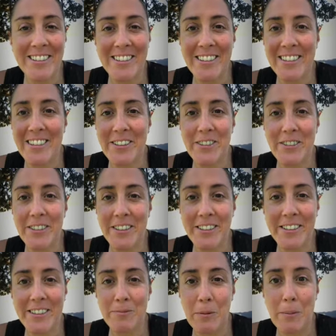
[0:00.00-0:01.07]
you know,
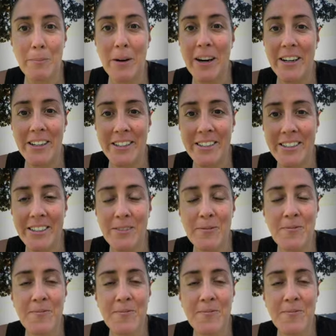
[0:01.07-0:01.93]
my mind.